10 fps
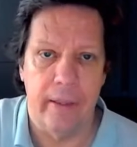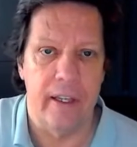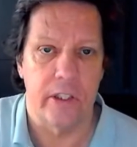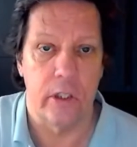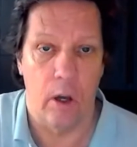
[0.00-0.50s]

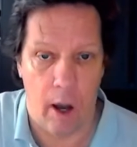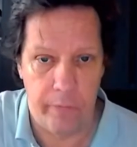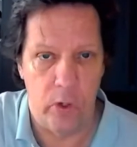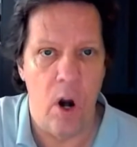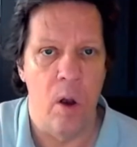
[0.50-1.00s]
this of
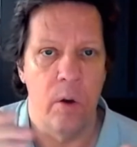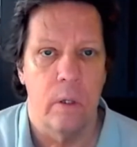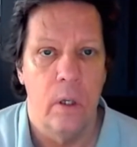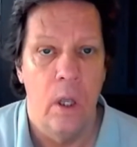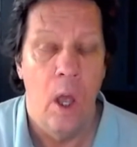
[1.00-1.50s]
your own?
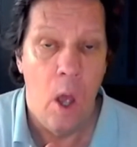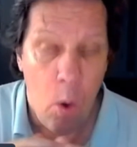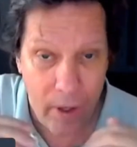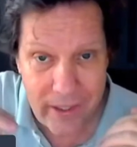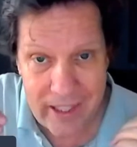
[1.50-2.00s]

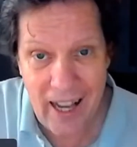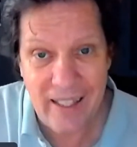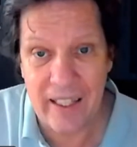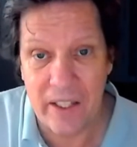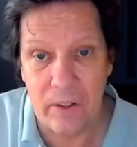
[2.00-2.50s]
Well,
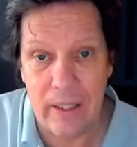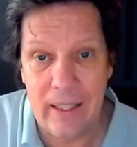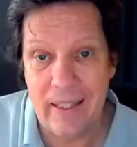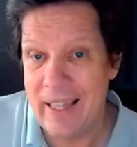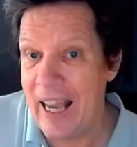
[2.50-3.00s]

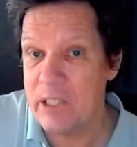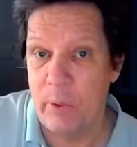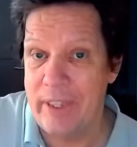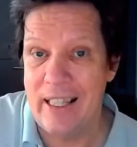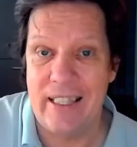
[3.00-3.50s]
technically, that's
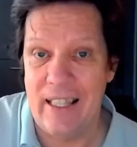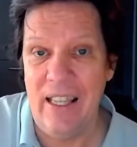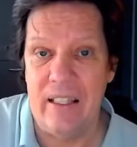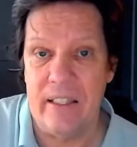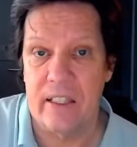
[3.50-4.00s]
what this
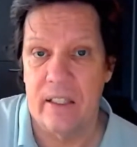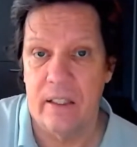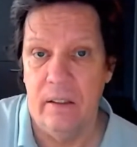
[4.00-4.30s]
is.